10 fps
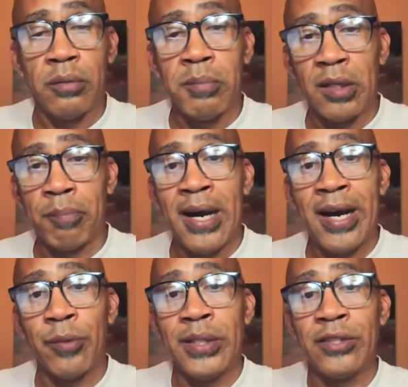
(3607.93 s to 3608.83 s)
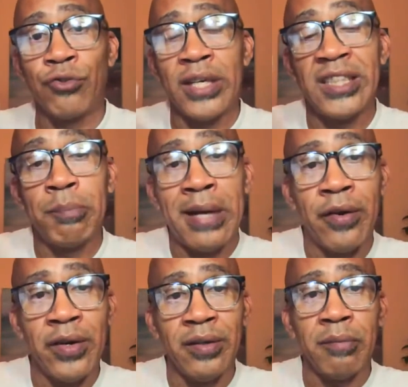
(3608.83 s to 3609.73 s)
make the pathways
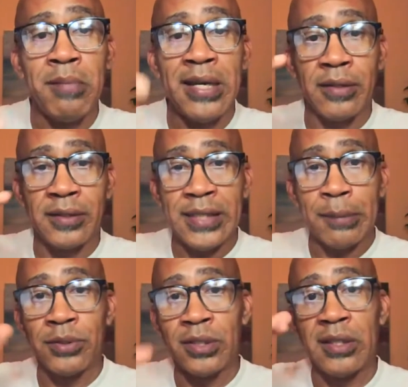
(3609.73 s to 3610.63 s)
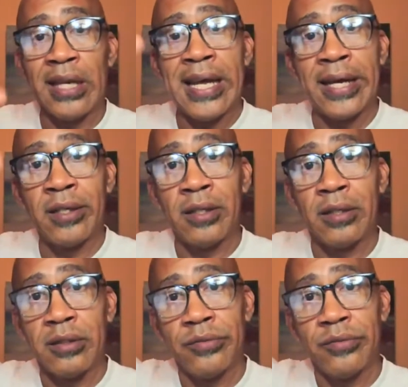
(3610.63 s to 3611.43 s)
transparent, make the steps on the ladder